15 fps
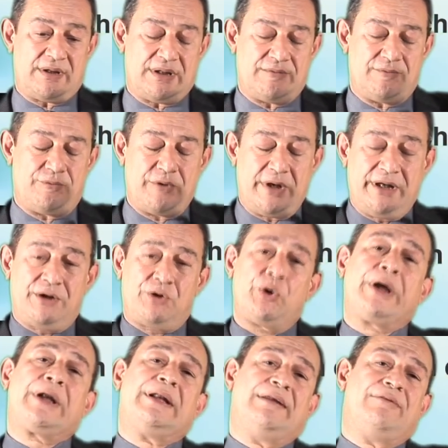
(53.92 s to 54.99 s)
very
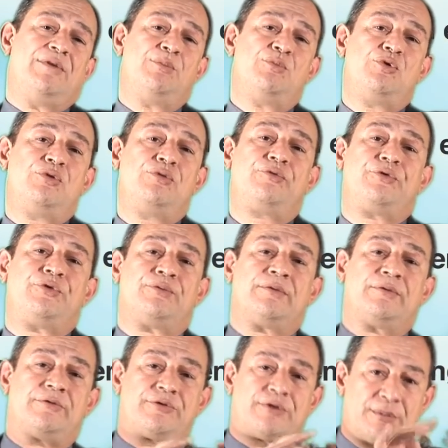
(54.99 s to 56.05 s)
quickly, we move
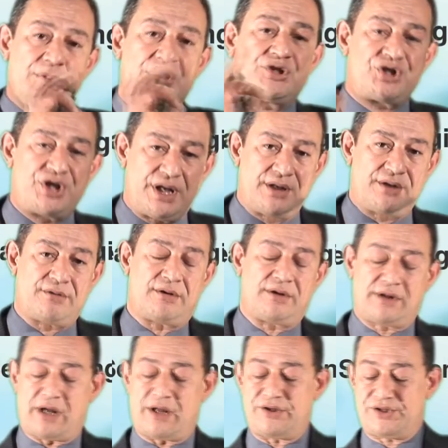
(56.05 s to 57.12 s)
from a general
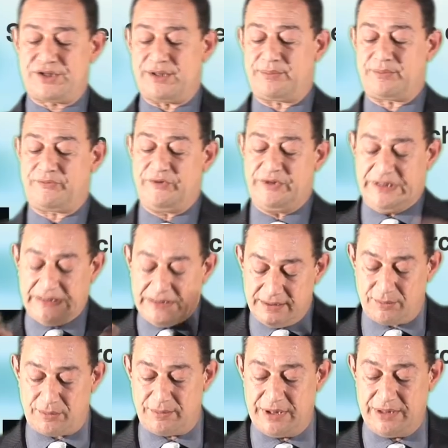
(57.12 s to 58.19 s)
concept within
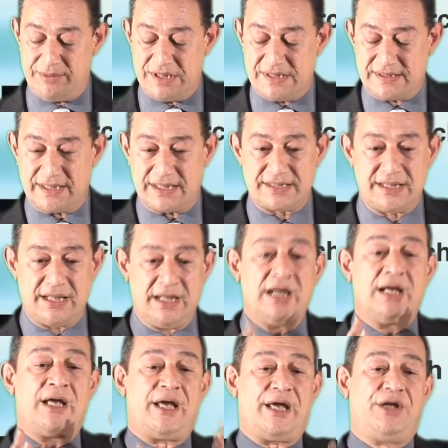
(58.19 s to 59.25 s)
the e-business
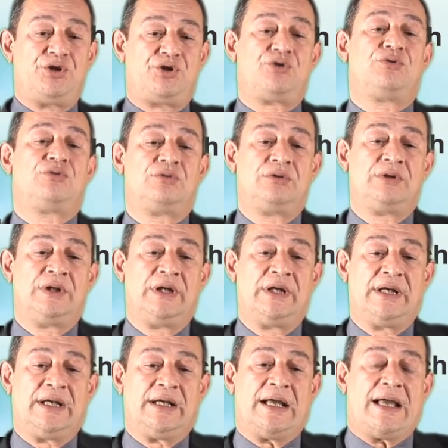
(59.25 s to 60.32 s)
into
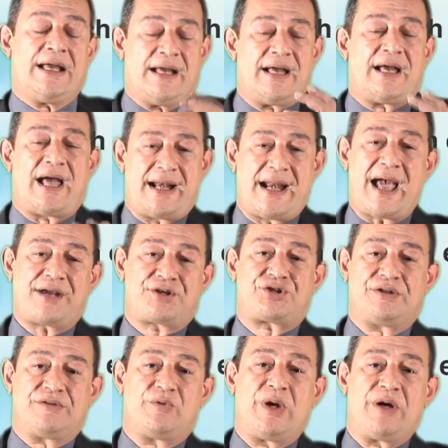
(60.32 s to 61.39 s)
an
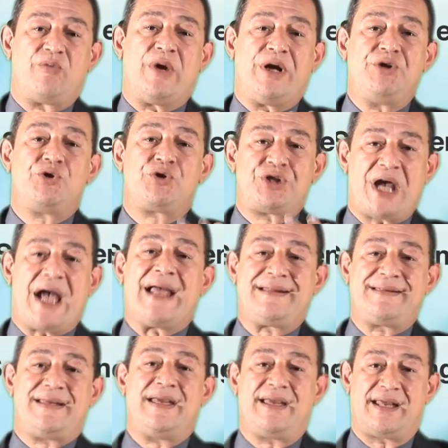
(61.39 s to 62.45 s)
action, where, where you
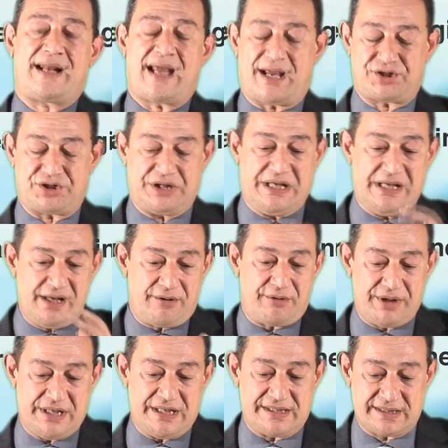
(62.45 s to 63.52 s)
can take an action. Here
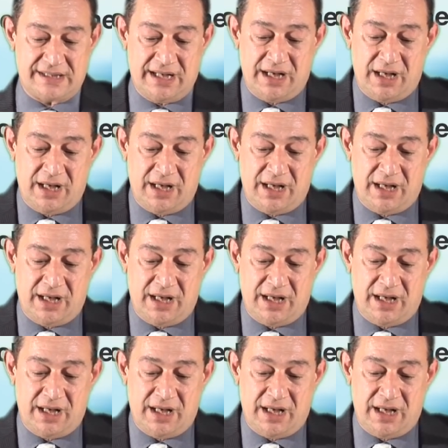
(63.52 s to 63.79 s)
is,